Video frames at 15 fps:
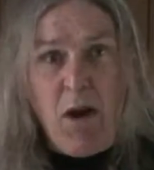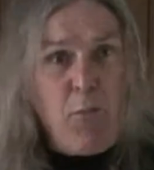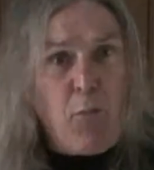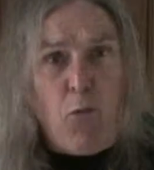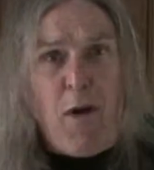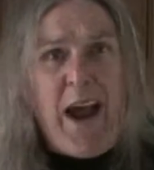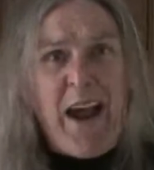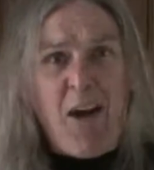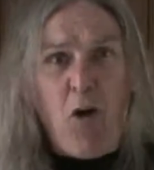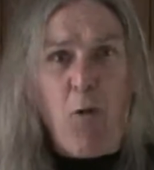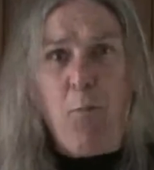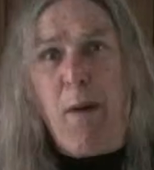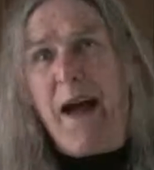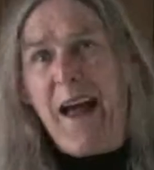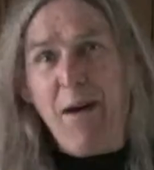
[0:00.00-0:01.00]
Barack
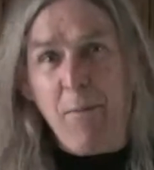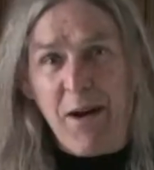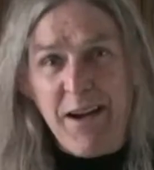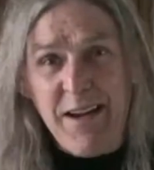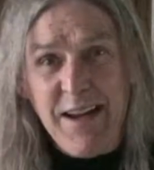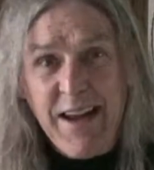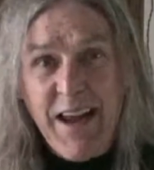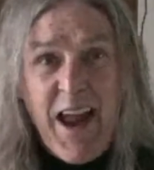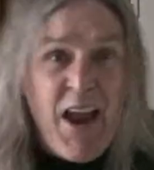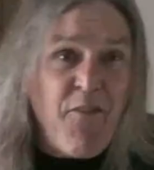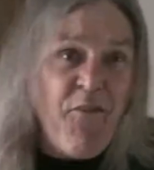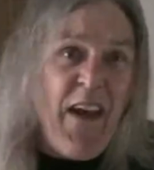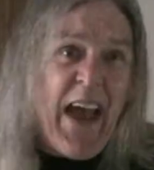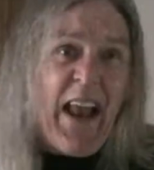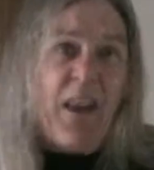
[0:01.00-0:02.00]
Obama
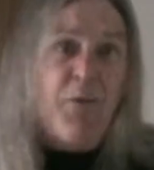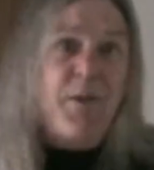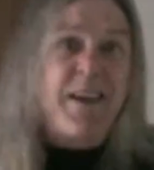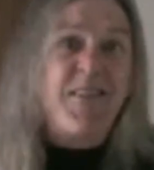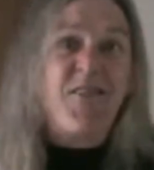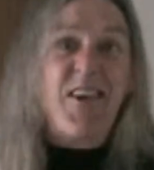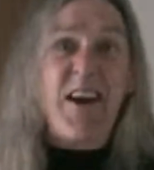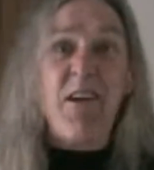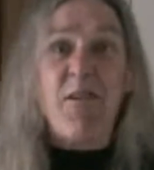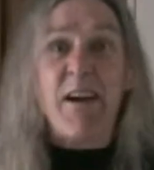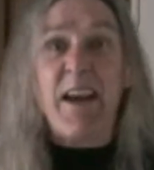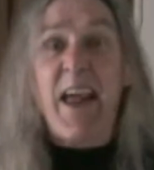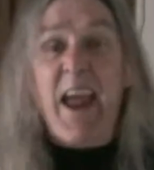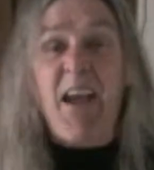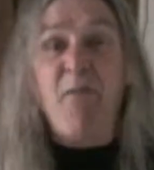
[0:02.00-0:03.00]
and Valerie
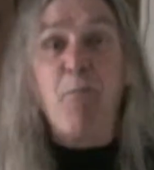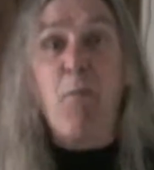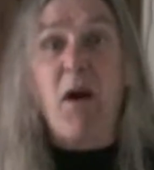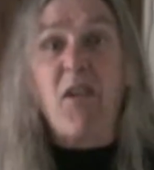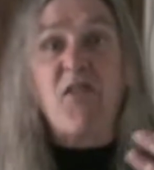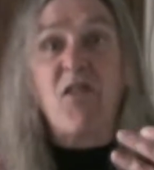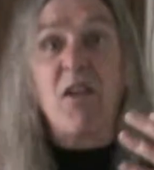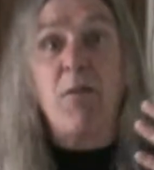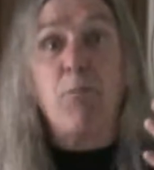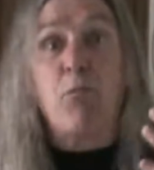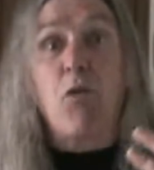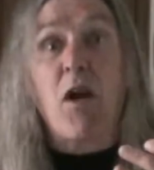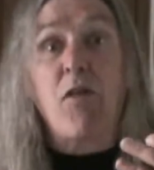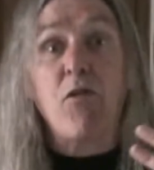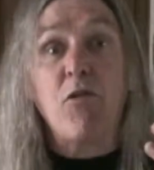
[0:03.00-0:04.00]
Jarrett have Muslim
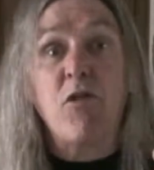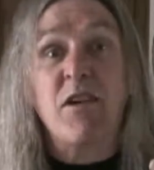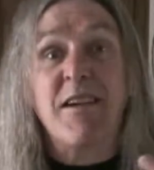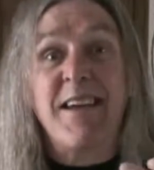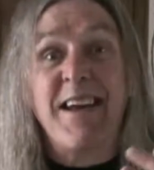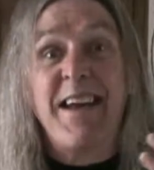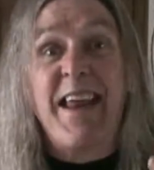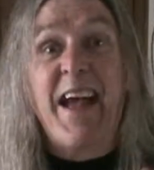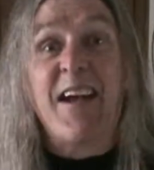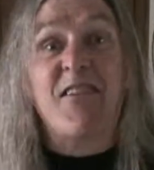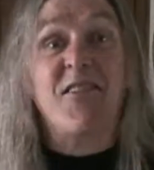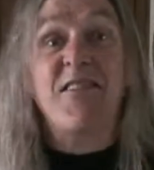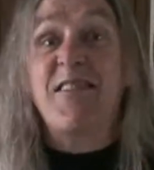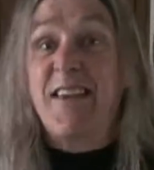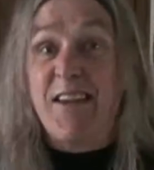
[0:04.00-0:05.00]
Brotherhood
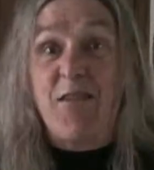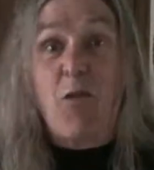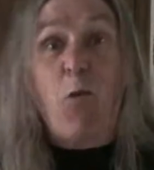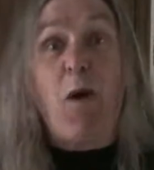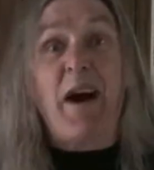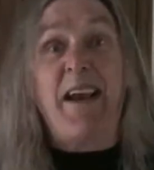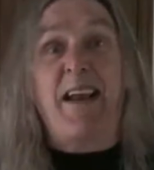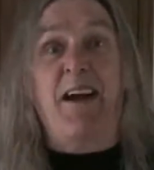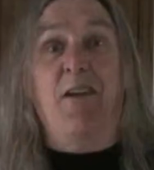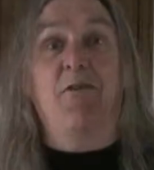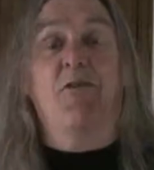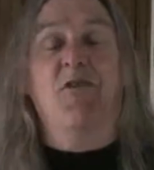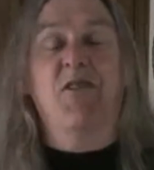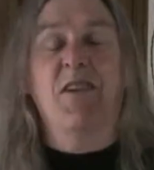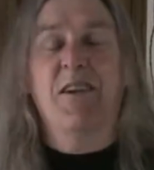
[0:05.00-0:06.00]
connections in the White
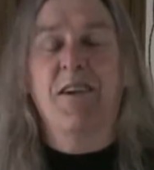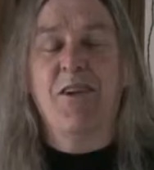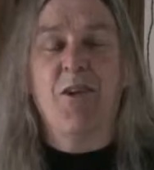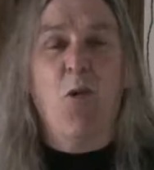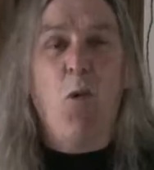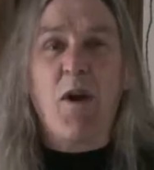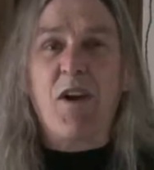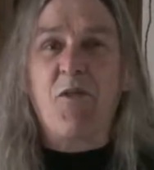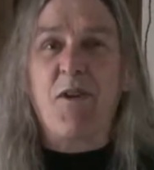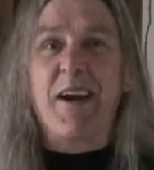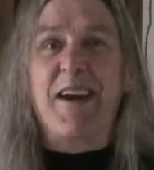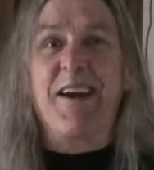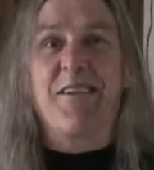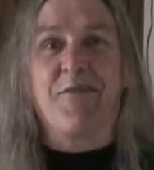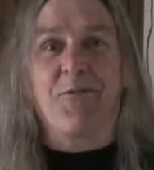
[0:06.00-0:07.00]
House. What a
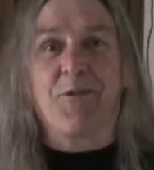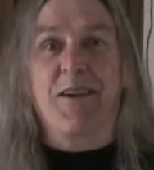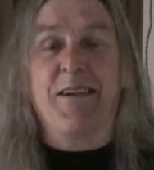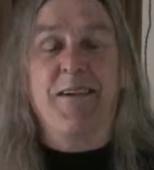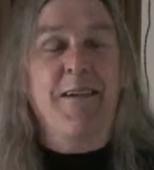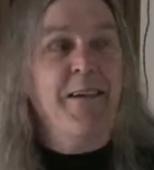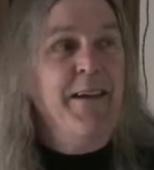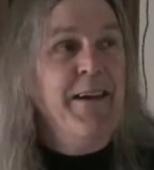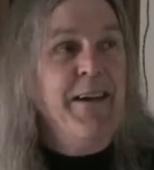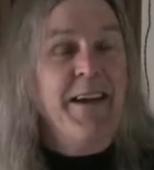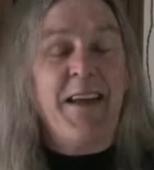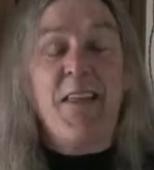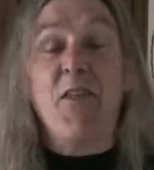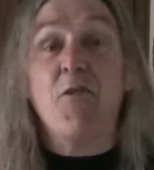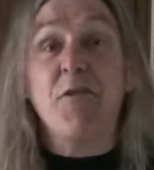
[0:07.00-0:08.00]
great country.
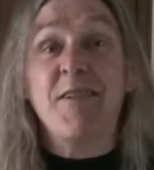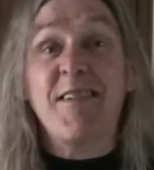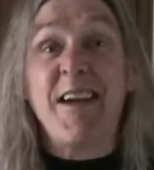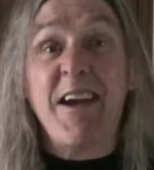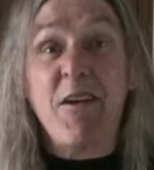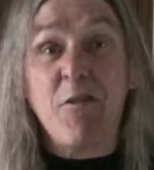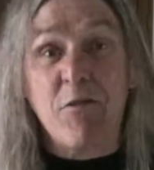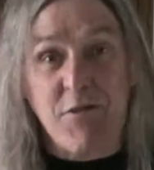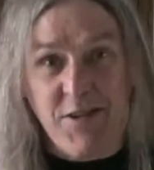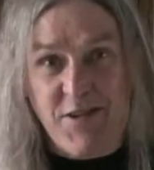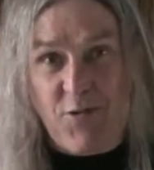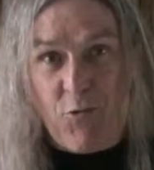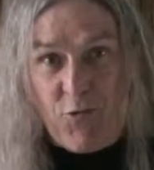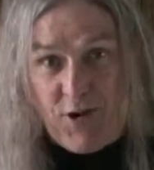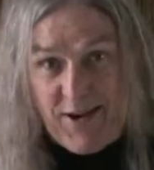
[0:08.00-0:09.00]
And they're a
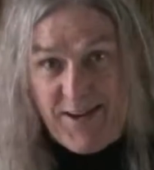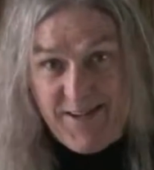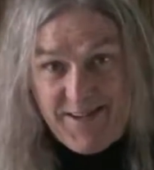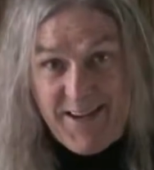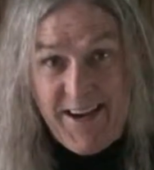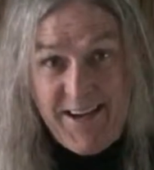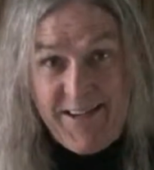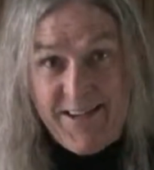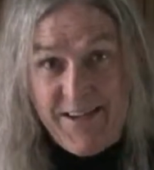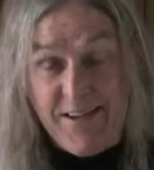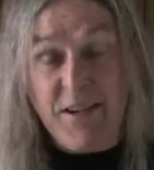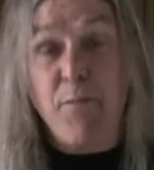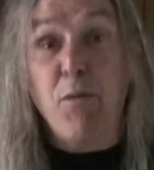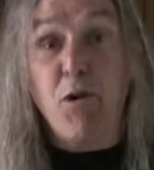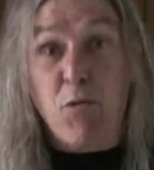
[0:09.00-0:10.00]
terrorist organization
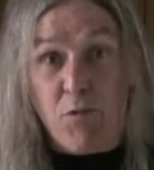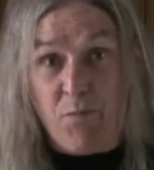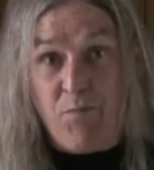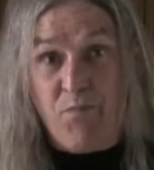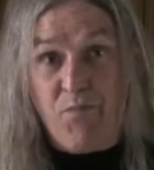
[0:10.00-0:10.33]
to boot.